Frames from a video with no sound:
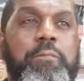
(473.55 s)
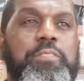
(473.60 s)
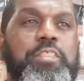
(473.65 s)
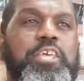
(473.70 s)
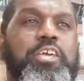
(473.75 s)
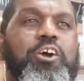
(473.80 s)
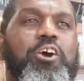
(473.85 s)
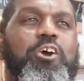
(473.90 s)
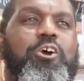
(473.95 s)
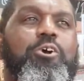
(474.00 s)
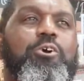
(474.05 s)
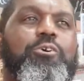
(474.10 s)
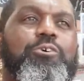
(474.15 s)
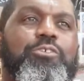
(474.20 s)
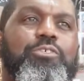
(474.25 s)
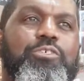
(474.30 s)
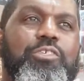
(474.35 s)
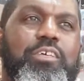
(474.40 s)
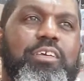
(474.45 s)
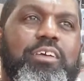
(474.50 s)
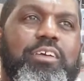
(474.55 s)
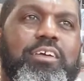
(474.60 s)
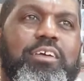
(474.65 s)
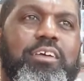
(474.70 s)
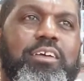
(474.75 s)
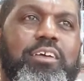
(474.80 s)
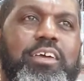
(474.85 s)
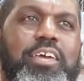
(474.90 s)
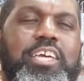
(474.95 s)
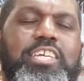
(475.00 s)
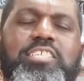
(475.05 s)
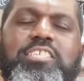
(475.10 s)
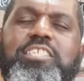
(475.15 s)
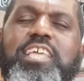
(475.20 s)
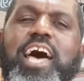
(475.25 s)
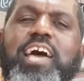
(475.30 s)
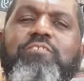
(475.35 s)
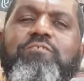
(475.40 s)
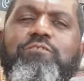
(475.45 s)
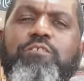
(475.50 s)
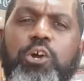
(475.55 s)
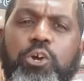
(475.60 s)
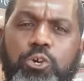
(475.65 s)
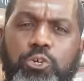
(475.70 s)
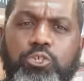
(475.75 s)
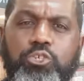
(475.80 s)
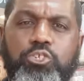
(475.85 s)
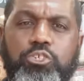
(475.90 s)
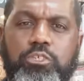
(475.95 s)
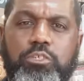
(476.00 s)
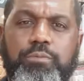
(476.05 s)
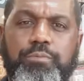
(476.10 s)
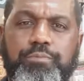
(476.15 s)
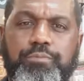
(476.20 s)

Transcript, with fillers: The earth is diverse.